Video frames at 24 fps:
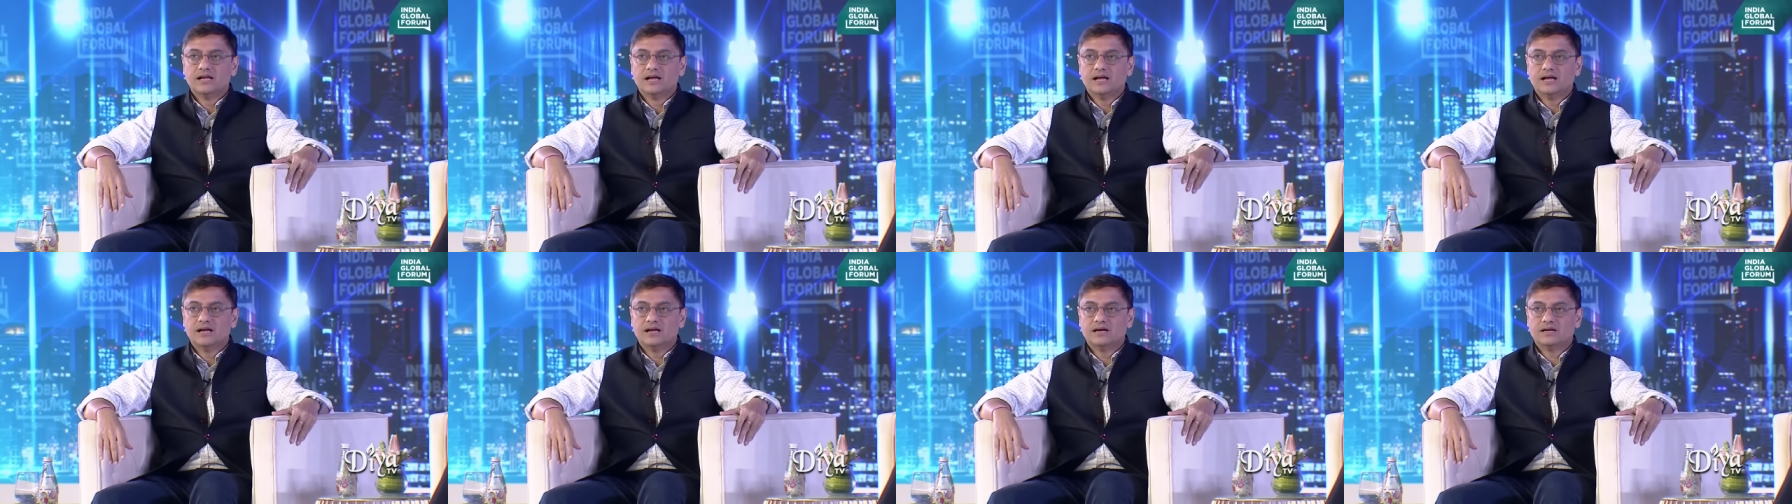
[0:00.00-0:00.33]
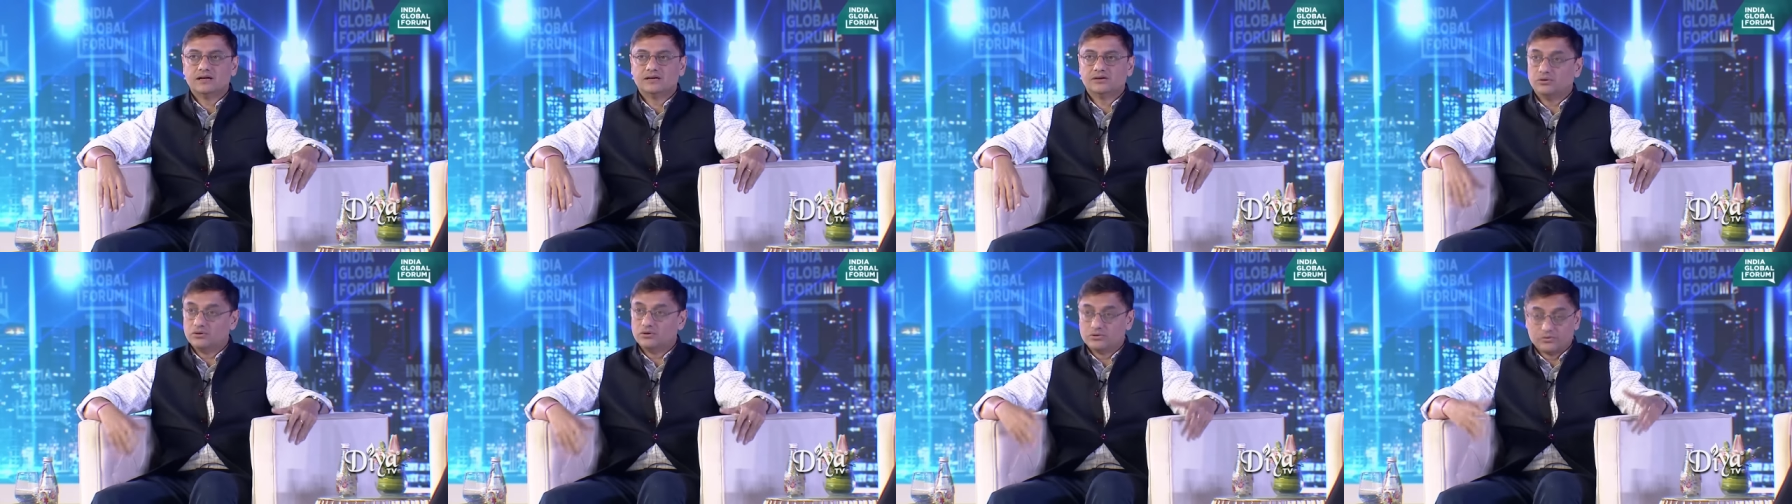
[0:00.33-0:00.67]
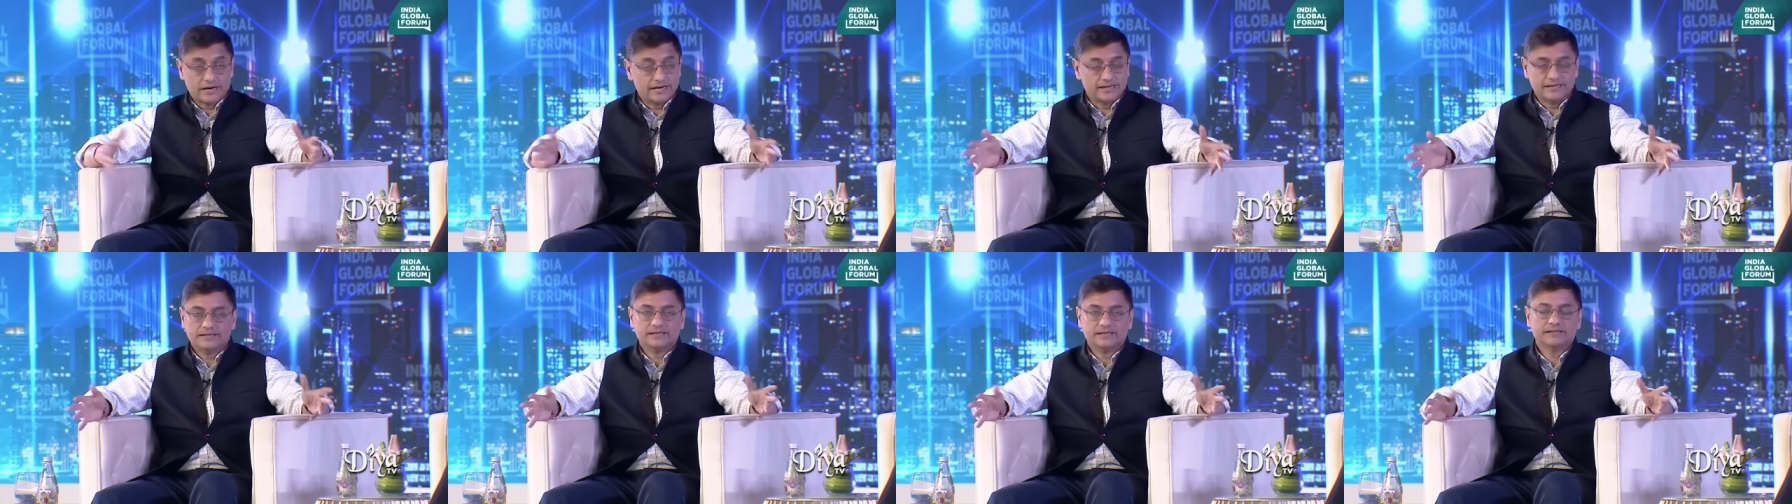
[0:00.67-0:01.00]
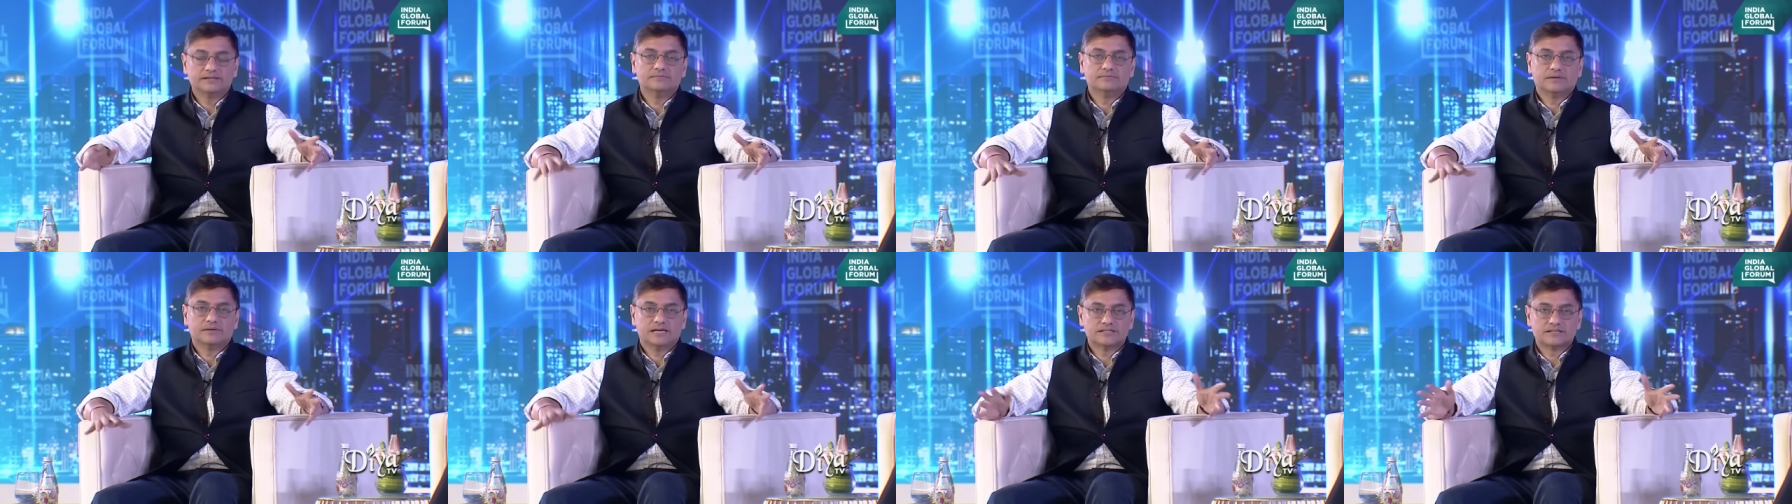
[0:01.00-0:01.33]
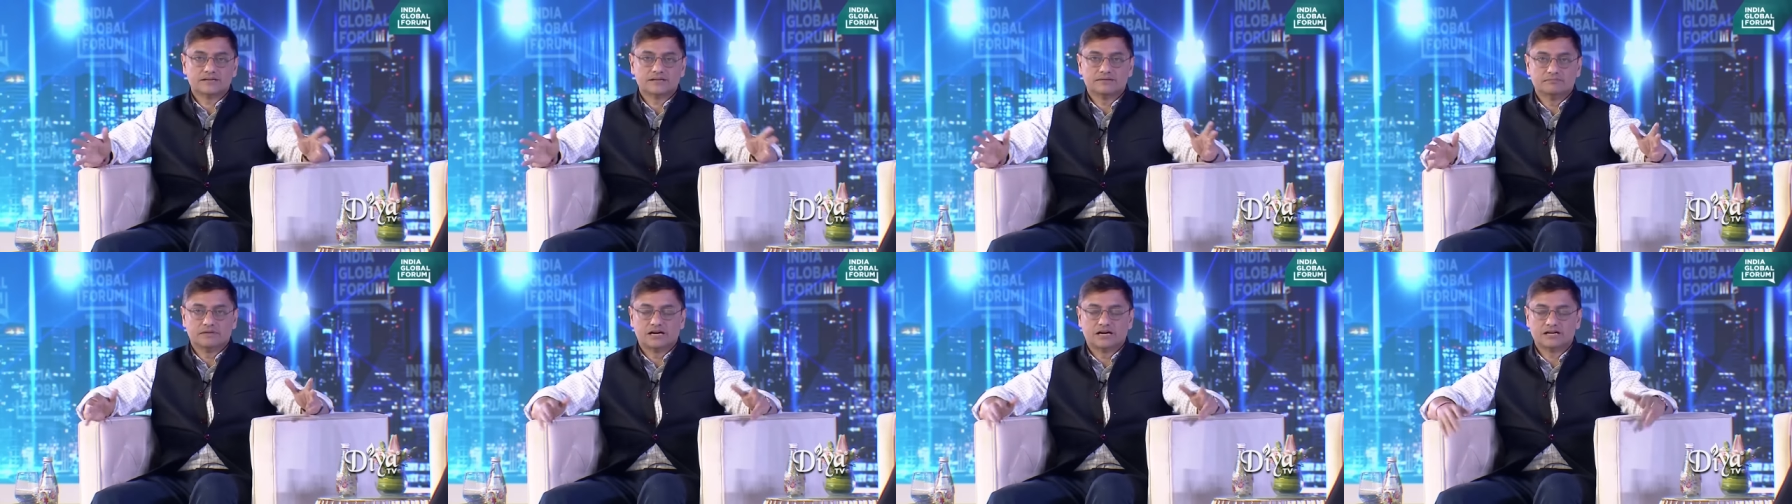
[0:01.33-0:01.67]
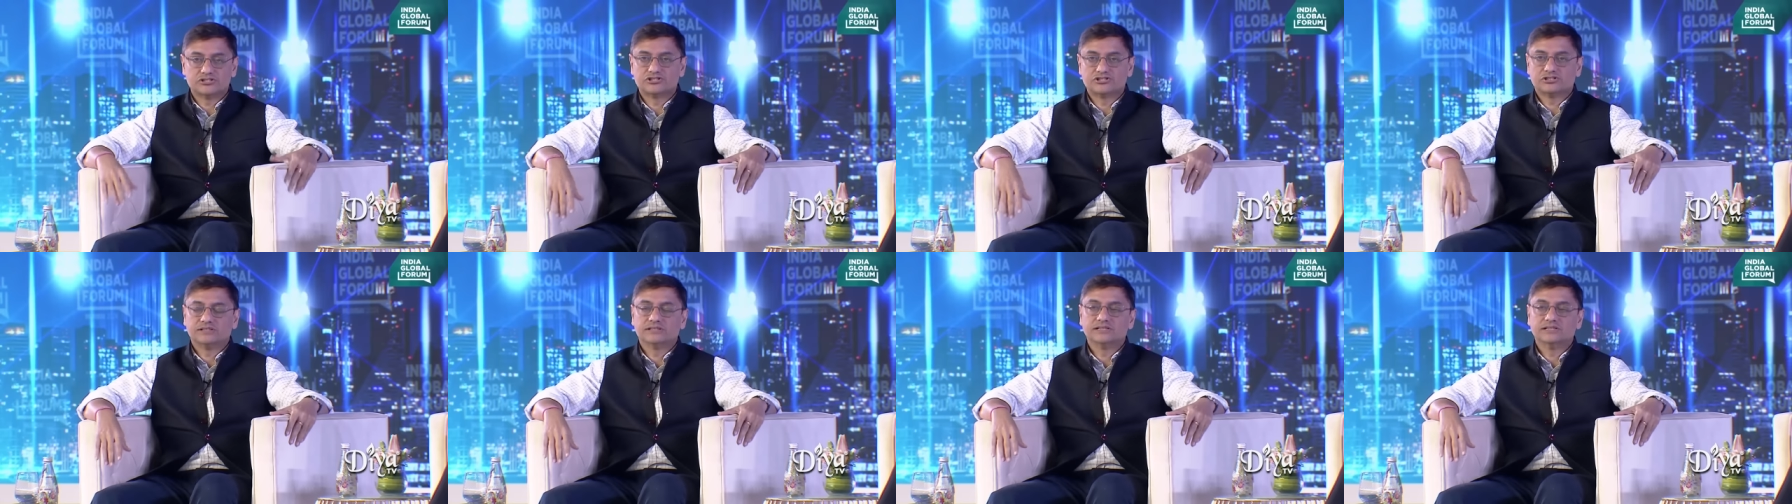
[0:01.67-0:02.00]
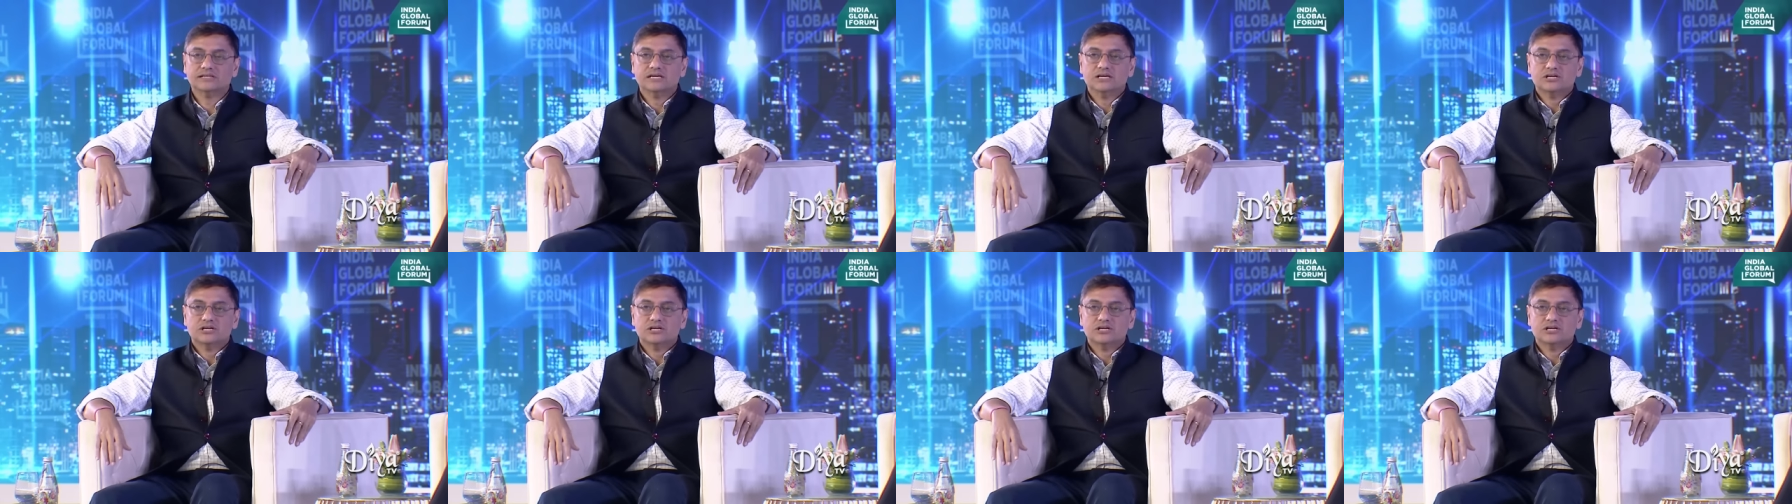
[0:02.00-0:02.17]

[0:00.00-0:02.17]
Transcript: already by some margin.